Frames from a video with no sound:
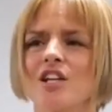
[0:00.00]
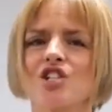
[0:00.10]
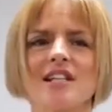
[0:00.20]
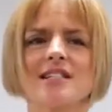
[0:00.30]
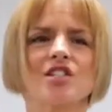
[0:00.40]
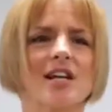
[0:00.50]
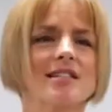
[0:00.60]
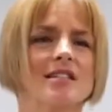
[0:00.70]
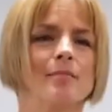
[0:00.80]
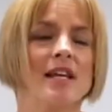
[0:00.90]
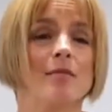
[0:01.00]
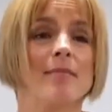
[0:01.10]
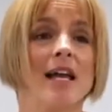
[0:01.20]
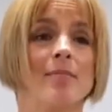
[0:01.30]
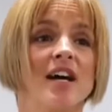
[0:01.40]
she suggested to me that
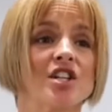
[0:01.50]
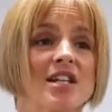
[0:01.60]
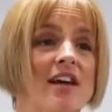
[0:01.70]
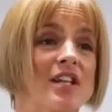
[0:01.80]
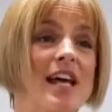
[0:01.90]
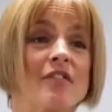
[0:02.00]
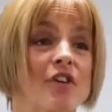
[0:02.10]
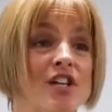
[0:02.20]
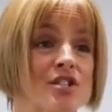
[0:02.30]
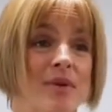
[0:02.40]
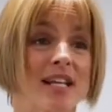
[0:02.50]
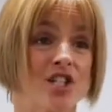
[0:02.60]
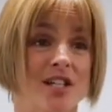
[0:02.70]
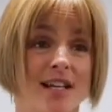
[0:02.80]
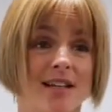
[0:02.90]
maybe I should have an anniversary
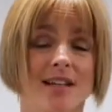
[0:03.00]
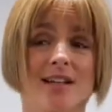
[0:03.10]
each year,